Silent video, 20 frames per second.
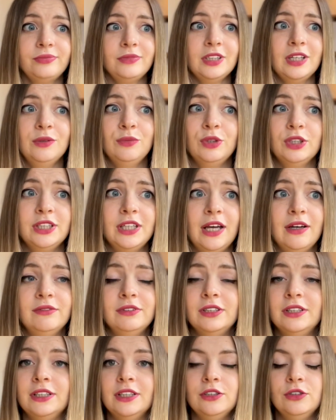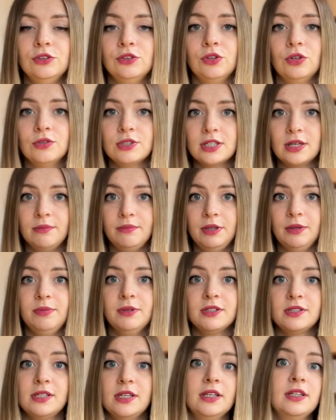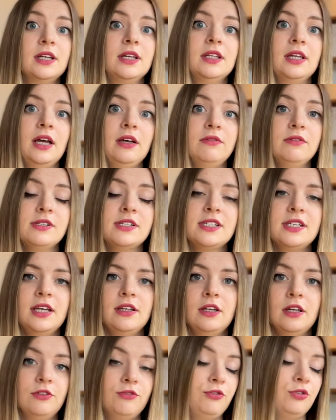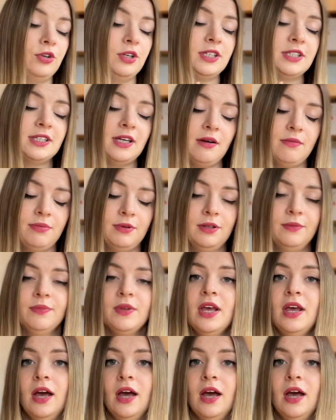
whatever, you know, some people think that I will say that, for example,